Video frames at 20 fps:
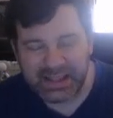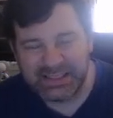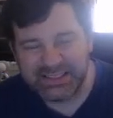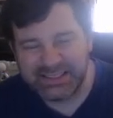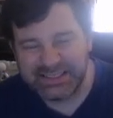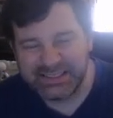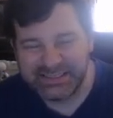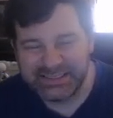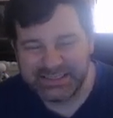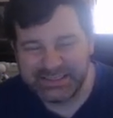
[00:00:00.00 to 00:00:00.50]

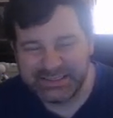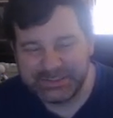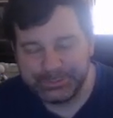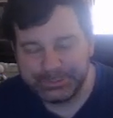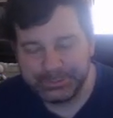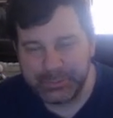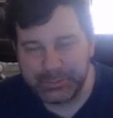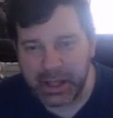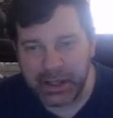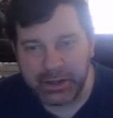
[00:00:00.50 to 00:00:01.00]

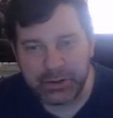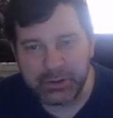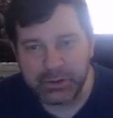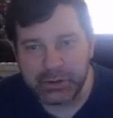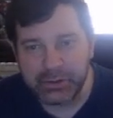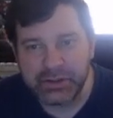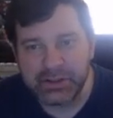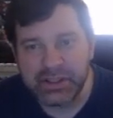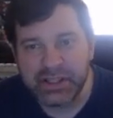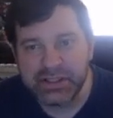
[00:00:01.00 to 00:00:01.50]
I don't know.
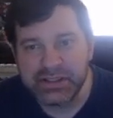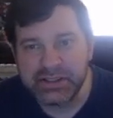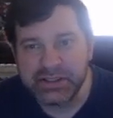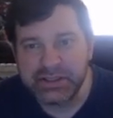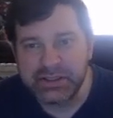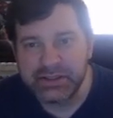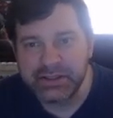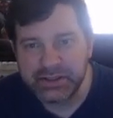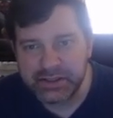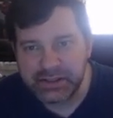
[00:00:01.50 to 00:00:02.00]
It
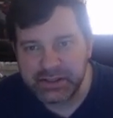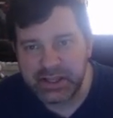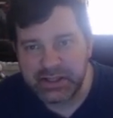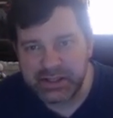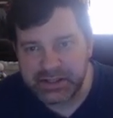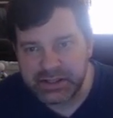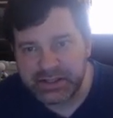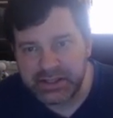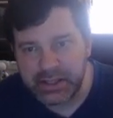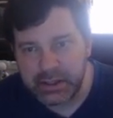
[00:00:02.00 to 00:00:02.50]
doesn't
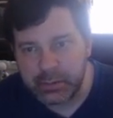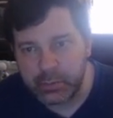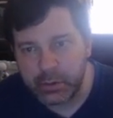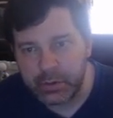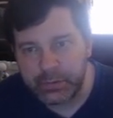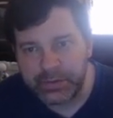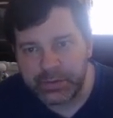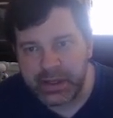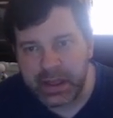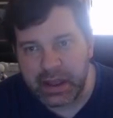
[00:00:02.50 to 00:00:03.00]
seem worth
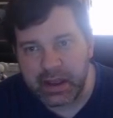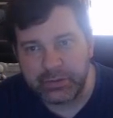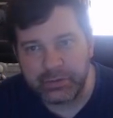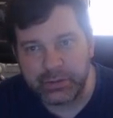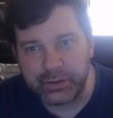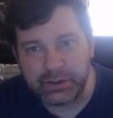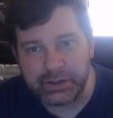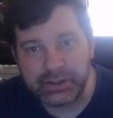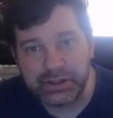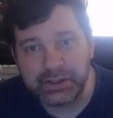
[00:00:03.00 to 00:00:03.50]
the
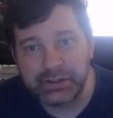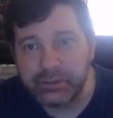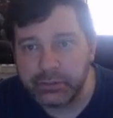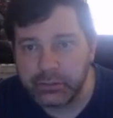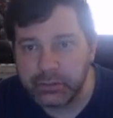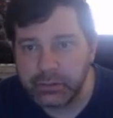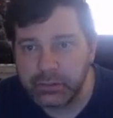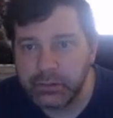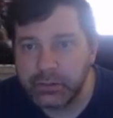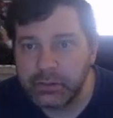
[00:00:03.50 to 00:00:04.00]
effort.
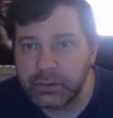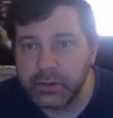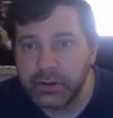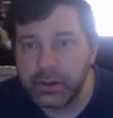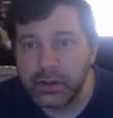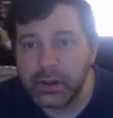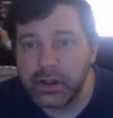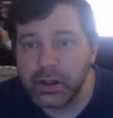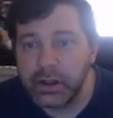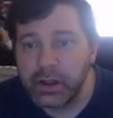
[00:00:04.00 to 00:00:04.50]

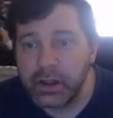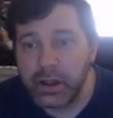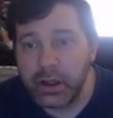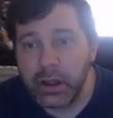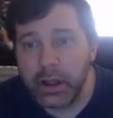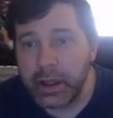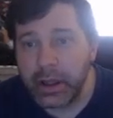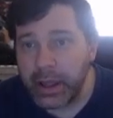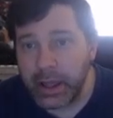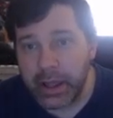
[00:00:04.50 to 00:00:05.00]

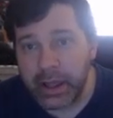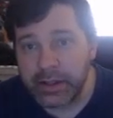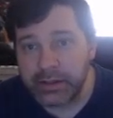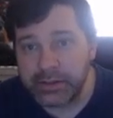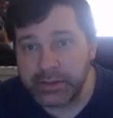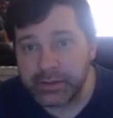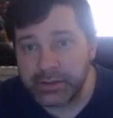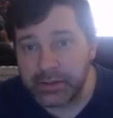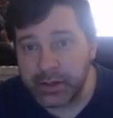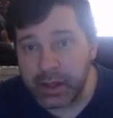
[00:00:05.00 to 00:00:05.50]

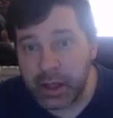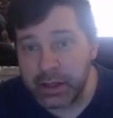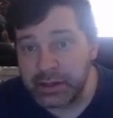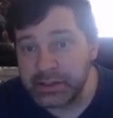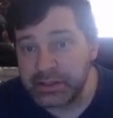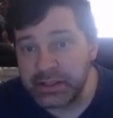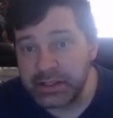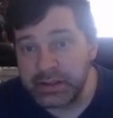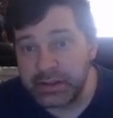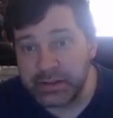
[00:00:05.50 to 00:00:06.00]
And
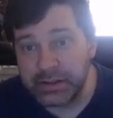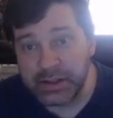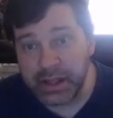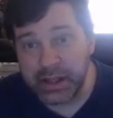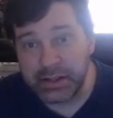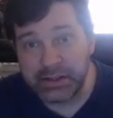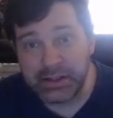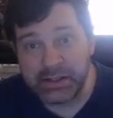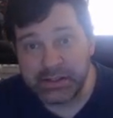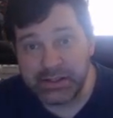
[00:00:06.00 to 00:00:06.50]
honestly,
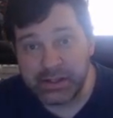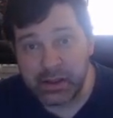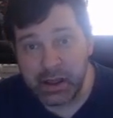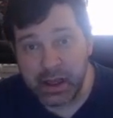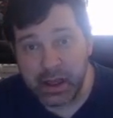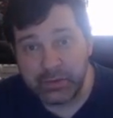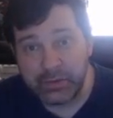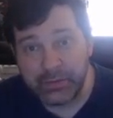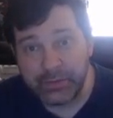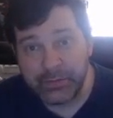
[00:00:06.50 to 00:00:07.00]
unless you
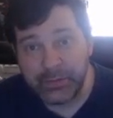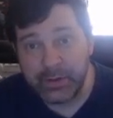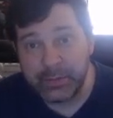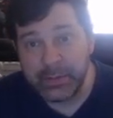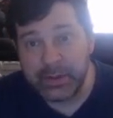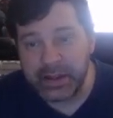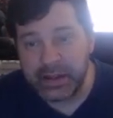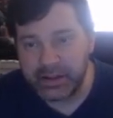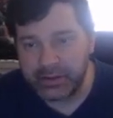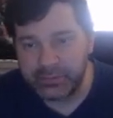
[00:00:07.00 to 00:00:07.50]
have
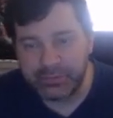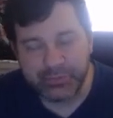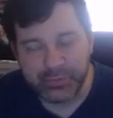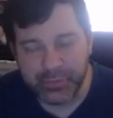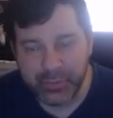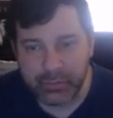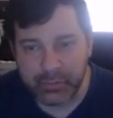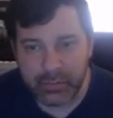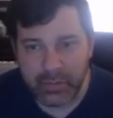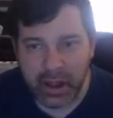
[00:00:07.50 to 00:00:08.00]
Ephemia
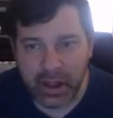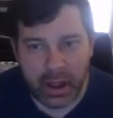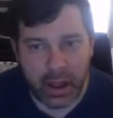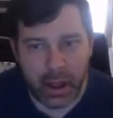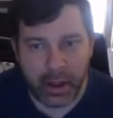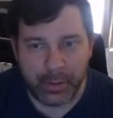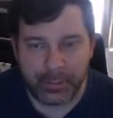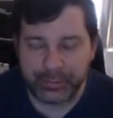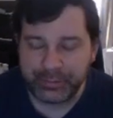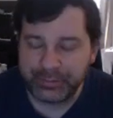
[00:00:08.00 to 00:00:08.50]

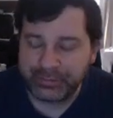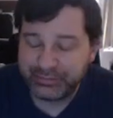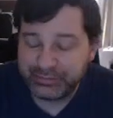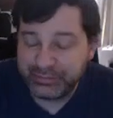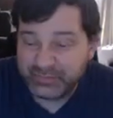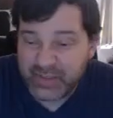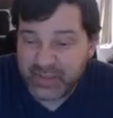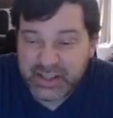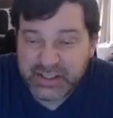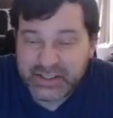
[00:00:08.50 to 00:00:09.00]

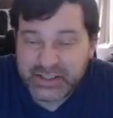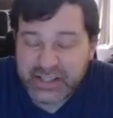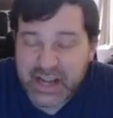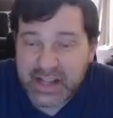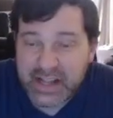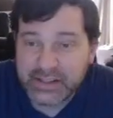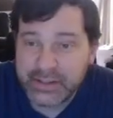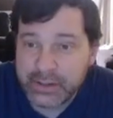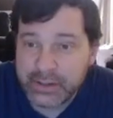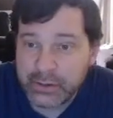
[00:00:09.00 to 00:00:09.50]

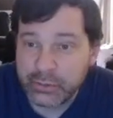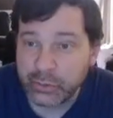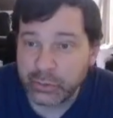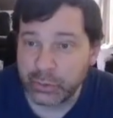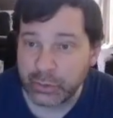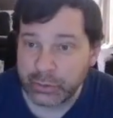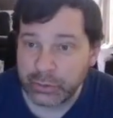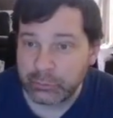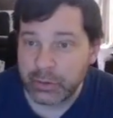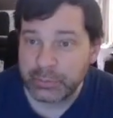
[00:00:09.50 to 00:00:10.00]
enchanted or
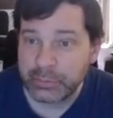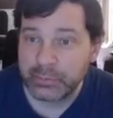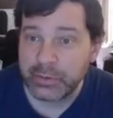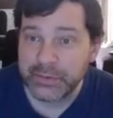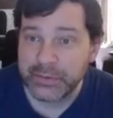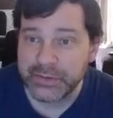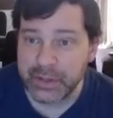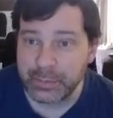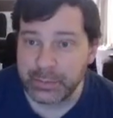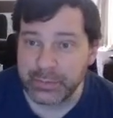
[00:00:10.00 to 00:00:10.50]
equipped with
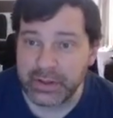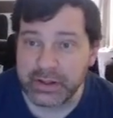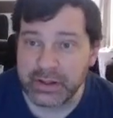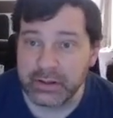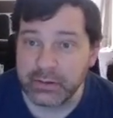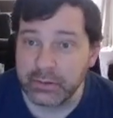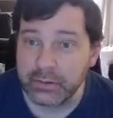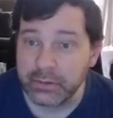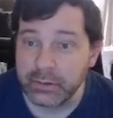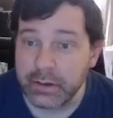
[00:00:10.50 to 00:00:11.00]
something,
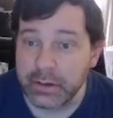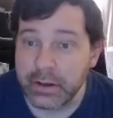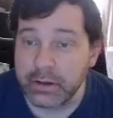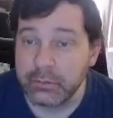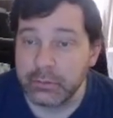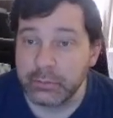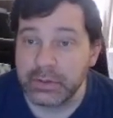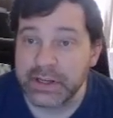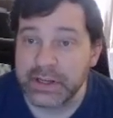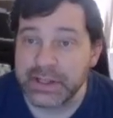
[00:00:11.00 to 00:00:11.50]

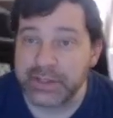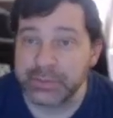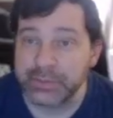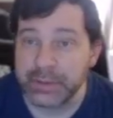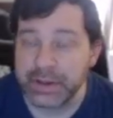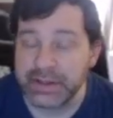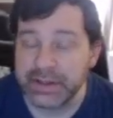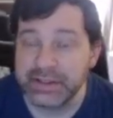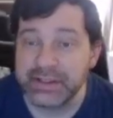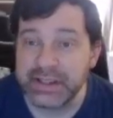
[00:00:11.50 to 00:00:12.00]
when it
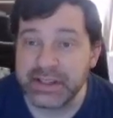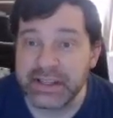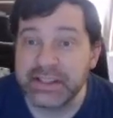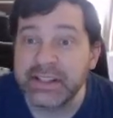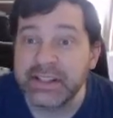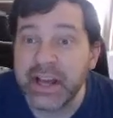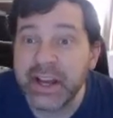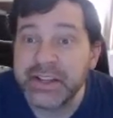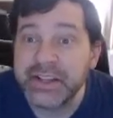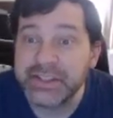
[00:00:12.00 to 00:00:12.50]
swings, it
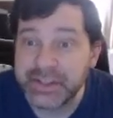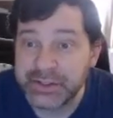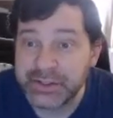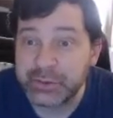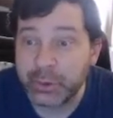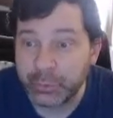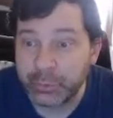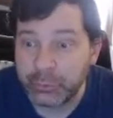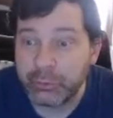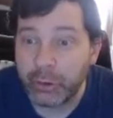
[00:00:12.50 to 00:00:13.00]
dies to
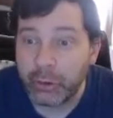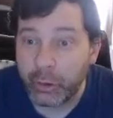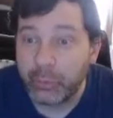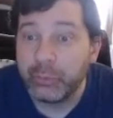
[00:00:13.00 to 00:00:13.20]
Stormcrow.